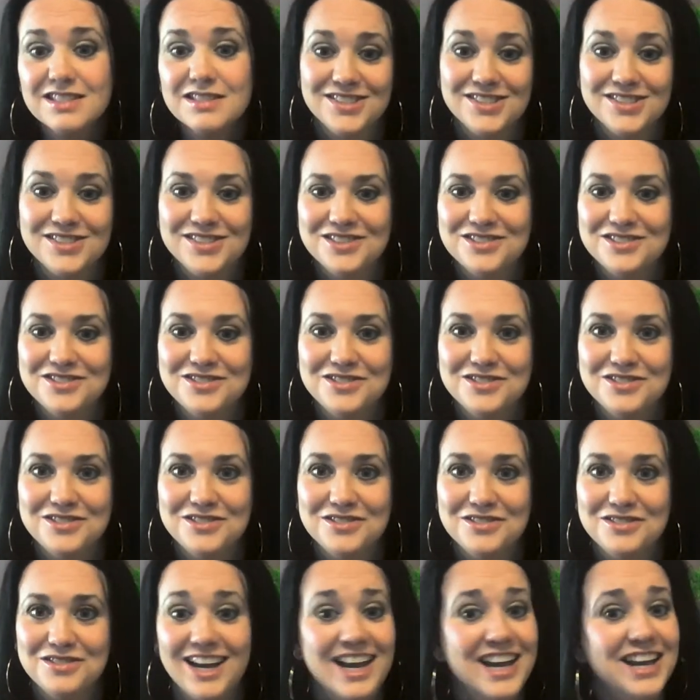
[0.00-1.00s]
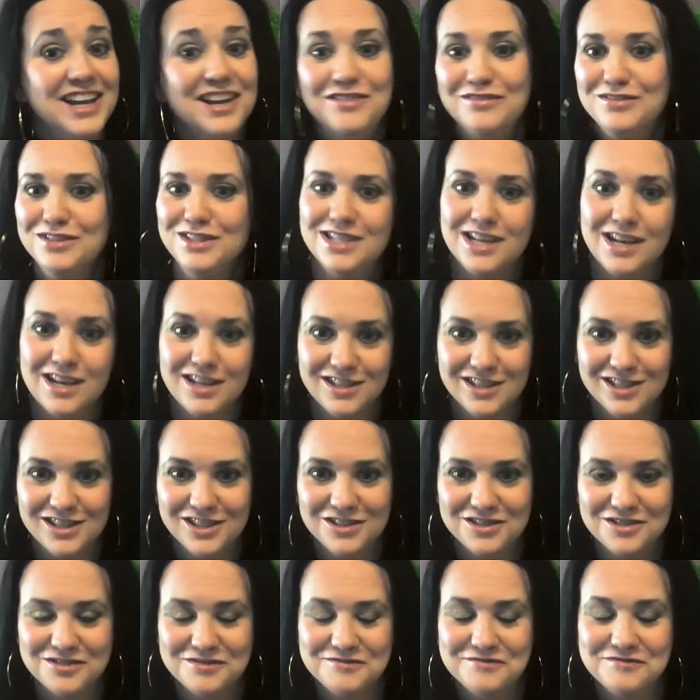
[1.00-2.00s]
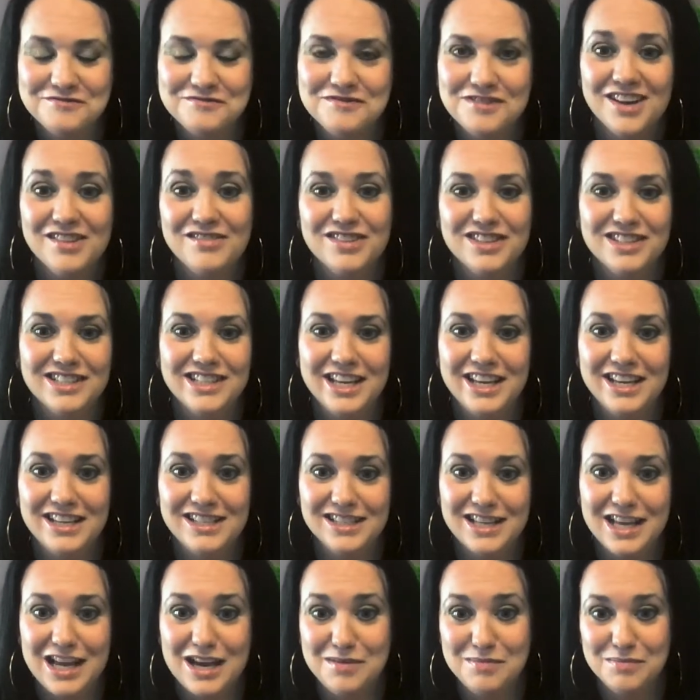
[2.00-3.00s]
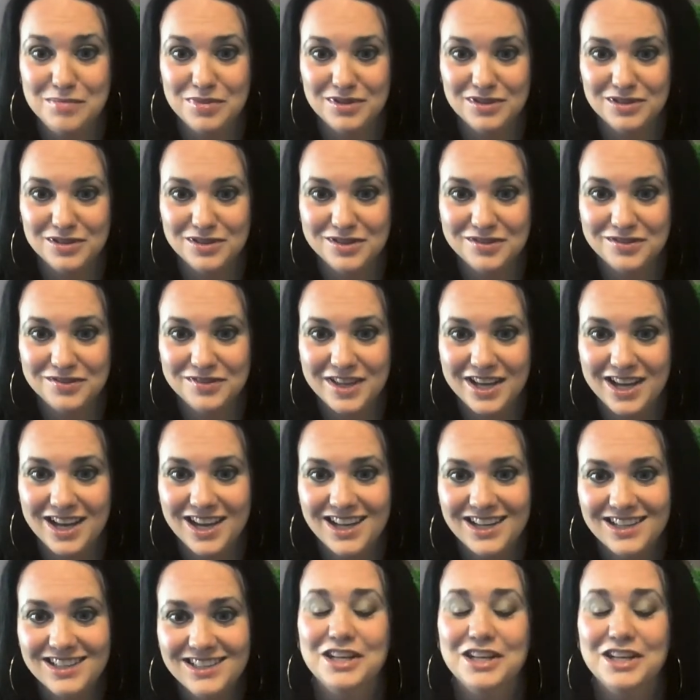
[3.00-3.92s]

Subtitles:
So I have tons of everyday examples of that,